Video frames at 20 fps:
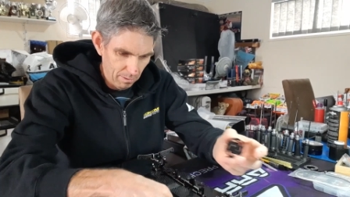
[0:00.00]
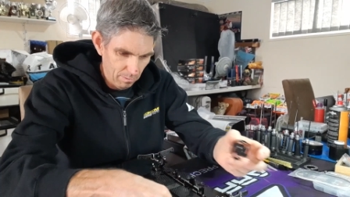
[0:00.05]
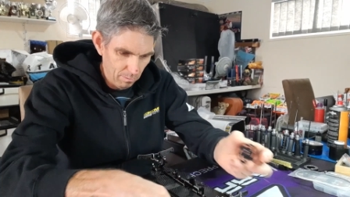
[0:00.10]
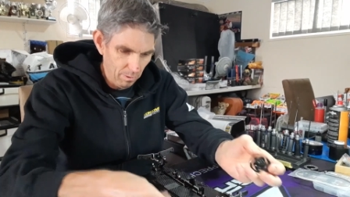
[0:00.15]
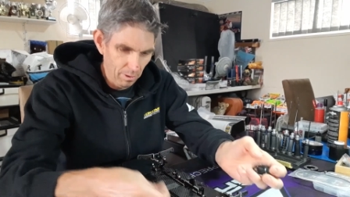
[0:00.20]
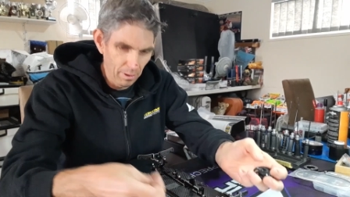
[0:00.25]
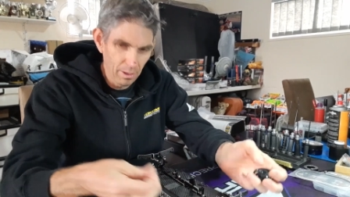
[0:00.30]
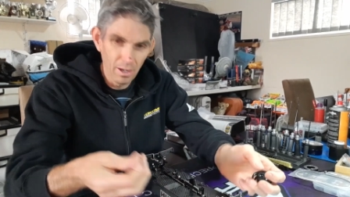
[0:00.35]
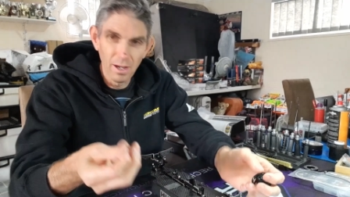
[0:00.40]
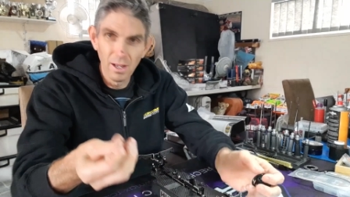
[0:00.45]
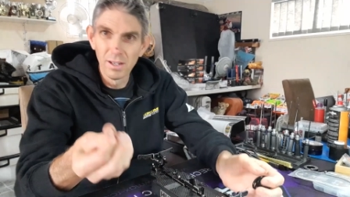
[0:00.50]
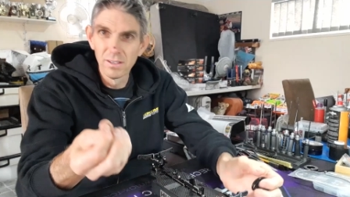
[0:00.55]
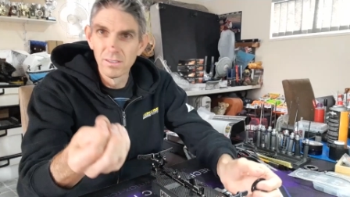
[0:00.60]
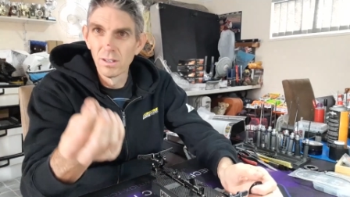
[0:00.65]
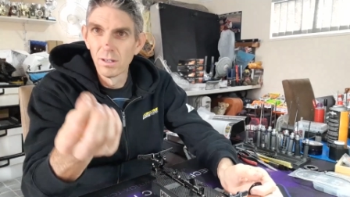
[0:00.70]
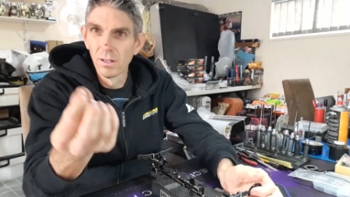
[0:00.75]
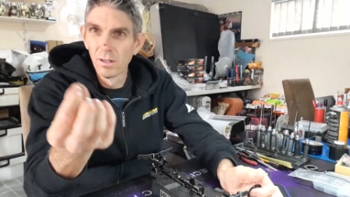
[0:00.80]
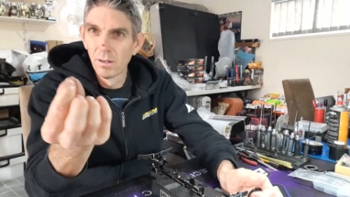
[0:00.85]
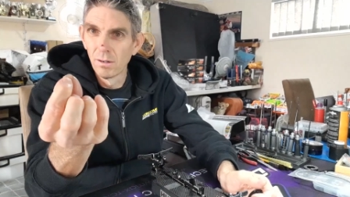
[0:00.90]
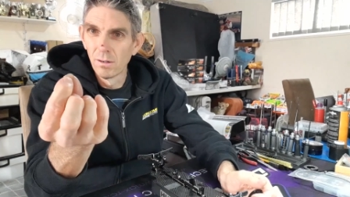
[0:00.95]
what I
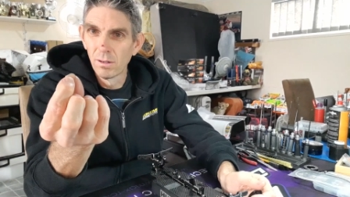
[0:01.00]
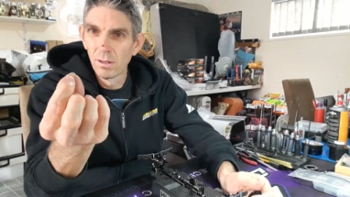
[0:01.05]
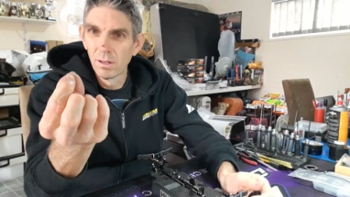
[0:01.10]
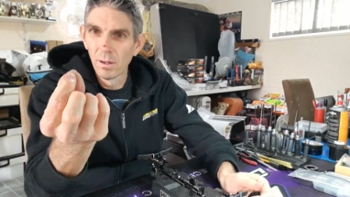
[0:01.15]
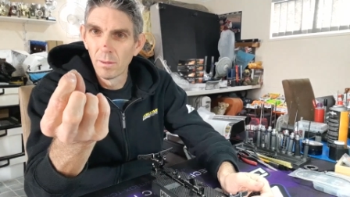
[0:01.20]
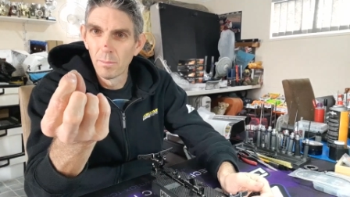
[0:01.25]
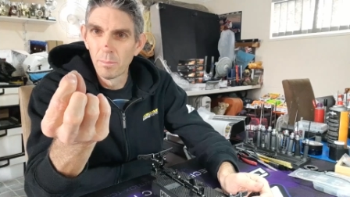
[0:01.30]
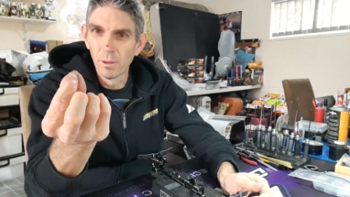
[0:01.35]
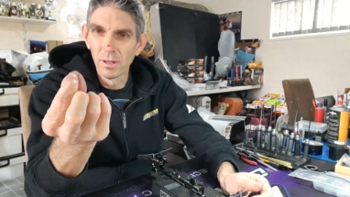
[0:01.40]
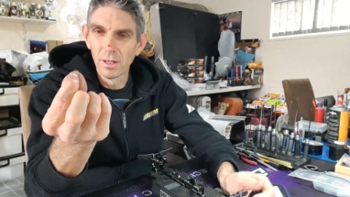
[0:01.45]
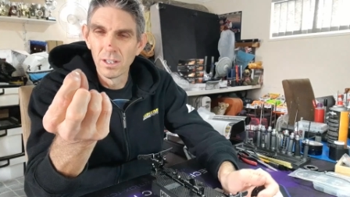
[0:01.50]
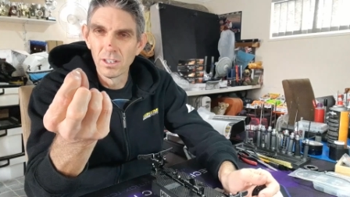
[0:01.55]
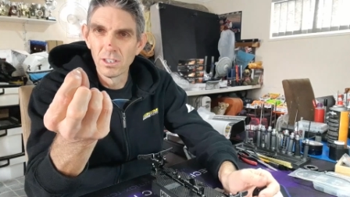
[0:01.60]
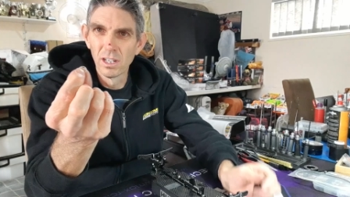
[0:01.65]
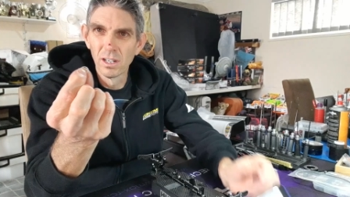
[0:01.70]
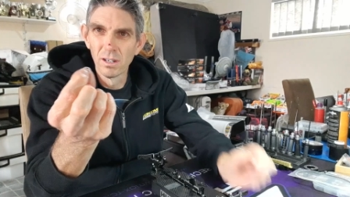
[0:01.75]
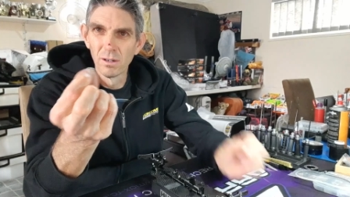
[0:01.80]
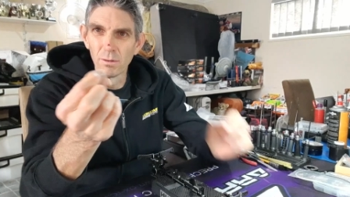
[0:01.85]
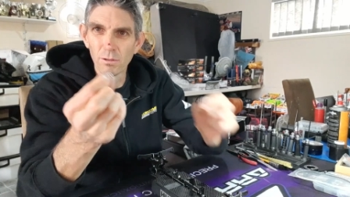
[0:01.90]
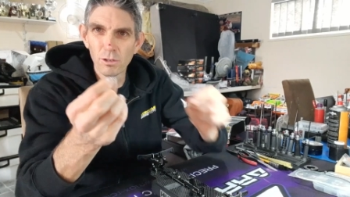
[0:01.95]
do, I put this
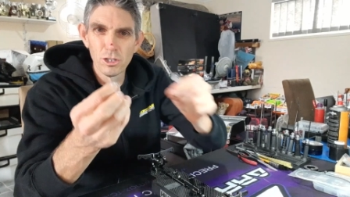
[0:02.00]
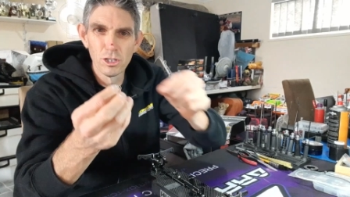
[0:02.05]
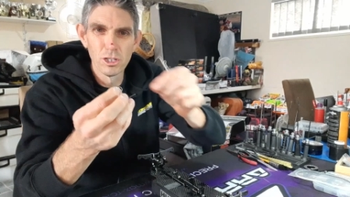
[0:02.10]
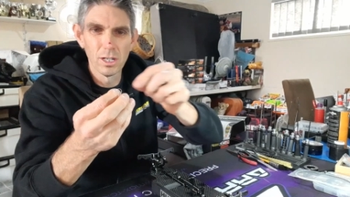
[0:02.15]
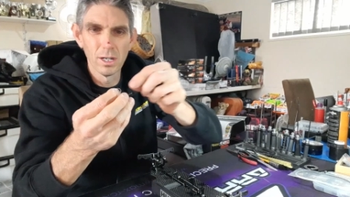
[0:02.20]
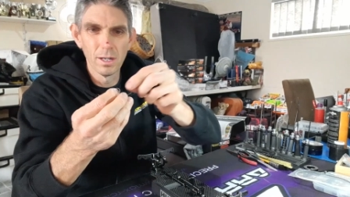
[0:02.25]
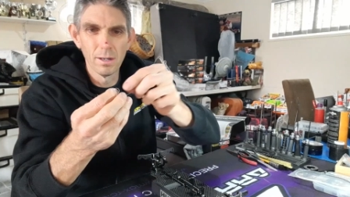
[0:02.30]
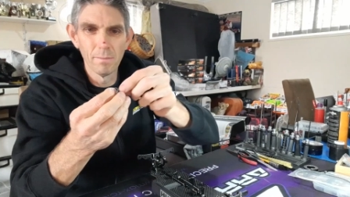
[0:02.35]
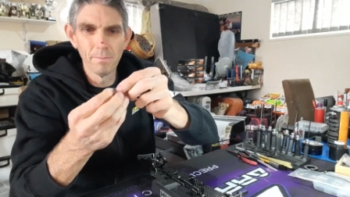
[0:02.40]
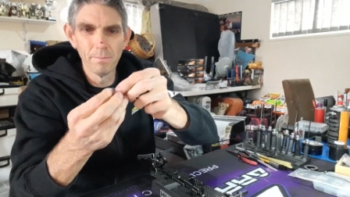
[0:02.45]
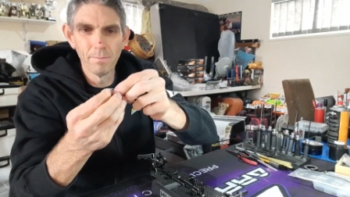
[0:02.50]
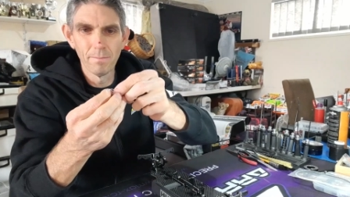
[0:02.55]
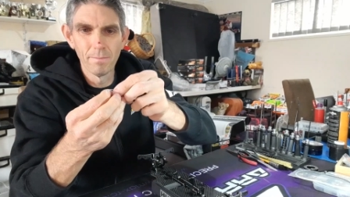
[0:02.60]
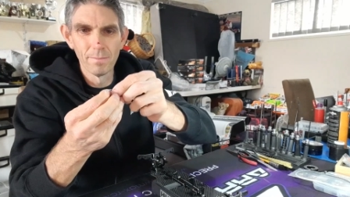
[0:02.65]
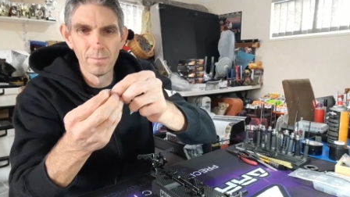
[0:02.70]
little shim,